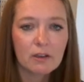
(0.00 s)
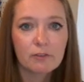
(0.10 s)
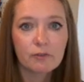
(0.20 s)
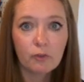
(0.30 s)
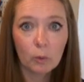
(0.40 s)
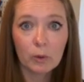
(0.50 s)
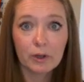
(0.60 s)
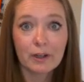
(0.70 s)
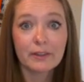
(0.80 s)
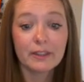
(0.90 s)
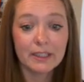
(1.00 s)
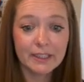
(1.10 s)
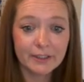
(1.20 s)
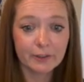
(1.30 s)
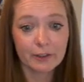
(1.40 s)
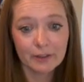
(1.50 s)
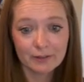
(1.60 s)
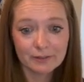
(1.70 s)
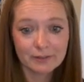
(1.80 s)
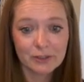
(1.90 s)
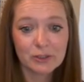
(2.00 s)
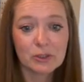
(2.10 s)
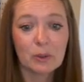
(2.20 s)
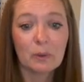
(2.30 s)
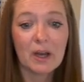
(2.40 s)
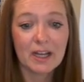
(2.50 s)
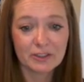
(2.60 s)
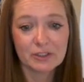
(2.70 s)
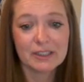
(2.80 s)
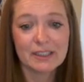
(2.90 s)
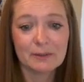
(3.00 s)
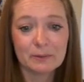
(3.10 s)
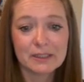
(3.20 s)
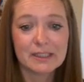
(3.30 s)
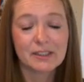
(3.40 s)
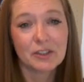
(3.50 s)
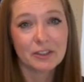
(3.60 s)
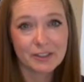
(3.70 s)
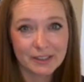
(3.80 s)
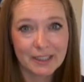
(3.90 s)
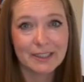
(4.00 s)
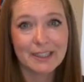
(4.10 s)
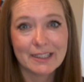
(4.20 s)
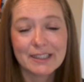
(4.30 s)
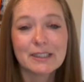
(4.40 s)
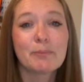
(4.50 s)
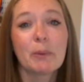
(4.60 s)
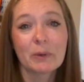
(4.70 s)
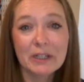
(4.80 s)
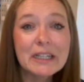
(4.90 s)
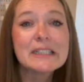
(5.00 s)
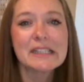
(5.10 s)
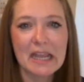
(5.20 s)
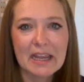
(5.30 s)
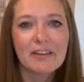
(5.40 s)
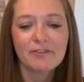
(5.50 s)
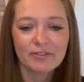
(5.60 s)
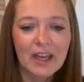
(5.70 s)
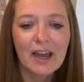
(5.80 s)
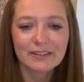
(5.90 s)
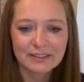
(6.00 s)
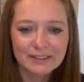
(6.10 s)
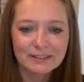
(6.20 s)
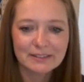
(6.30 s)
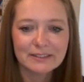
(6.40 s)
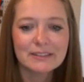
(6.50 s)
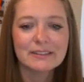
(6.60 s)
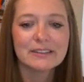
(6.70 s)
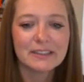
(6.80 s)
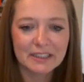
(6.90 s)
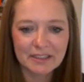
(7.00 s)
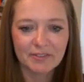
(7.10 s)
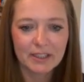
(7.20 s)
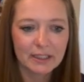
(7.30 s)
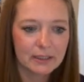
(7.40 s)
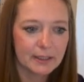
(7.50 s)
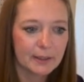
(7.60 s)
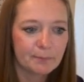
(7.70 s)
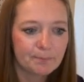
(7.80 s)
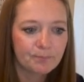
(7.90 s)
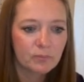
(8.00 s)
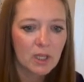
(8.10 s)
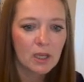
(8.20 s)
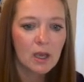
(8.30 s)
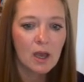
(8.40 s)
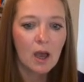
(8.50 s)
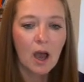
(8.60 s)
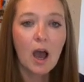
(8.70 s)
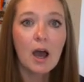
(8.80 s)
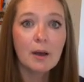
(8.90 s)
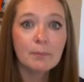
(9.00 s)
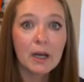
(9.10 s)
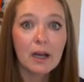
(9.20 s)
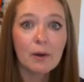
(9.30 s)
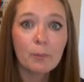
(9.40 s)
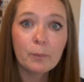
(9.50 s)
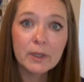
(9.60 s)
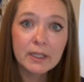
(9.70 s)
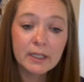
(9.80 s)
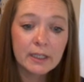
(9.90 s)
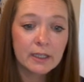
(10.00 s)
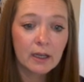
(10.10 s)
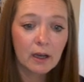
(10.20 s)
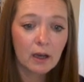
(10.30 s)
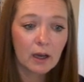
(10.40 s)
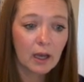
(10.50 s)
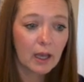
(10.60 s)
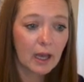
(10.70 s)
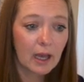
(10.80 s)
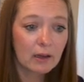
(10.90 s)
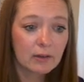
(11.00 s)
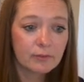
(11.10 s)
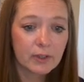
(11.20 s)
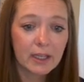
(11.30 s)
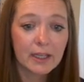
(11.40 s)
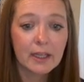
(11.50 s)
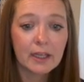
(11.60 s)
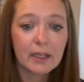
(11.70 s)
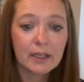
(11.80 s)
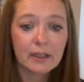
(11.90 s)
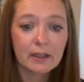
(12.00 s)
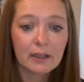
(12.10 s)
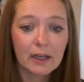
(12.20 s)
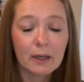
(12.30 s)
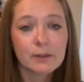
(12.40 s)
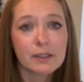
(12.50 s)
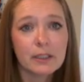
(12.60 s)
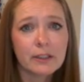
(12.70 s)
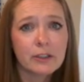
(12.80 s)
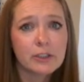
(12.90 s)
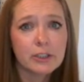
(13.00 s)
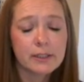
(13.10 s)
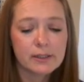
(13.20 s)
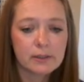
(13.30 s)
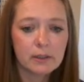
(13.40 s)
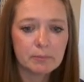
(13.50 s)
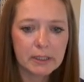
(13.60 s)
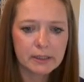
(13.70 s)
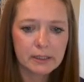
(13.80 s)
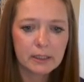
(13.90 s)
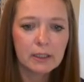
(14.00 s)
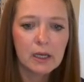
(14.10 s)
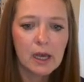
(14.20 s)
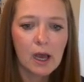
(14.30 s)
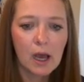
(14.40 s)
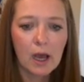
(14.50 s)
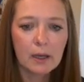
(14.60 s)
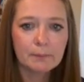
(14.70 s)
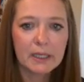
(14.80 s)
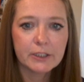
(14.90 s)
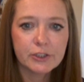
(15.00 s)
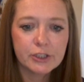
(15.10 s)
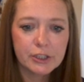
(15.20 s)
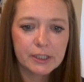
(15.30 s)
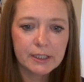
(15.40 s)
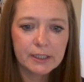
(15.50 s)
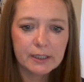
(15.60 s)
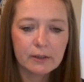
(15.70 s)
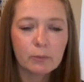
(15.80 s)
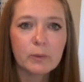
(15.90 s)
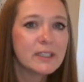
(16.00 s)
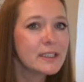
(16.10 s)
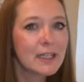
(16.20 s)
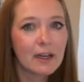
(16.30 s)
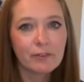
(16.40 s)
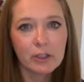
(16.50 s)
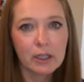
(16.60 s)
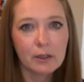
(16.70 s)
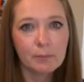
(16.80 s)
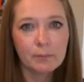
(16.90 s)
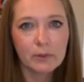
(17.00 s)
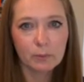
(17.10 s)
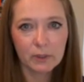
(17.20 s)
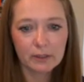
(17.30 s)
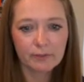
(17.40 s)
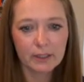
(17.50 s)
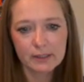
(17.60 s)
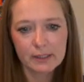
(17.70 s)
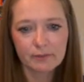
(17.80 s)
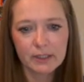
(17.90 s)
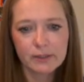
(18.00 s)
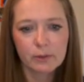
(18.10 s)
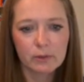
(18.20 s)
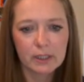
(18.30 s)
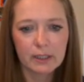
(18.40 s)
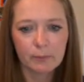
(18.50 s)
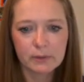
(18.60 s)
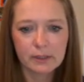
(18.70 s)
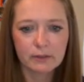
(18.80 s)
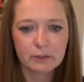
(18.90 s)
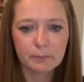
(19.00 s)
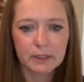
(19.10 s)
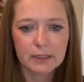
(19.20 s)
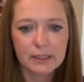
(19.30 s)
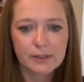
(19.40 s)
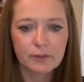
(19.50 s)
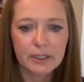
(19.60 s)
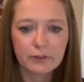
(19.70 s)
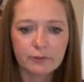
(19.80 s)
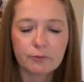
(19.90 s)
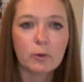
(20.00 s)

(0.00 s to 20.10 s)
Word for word: for the year. So actually it was $6.98, but we're gonna save that significantly. Um, we have a house cleaner. She's amazing. Um, and she, we didn't have her come the week of Thanksgiving, so it, it was a little bit less, $345.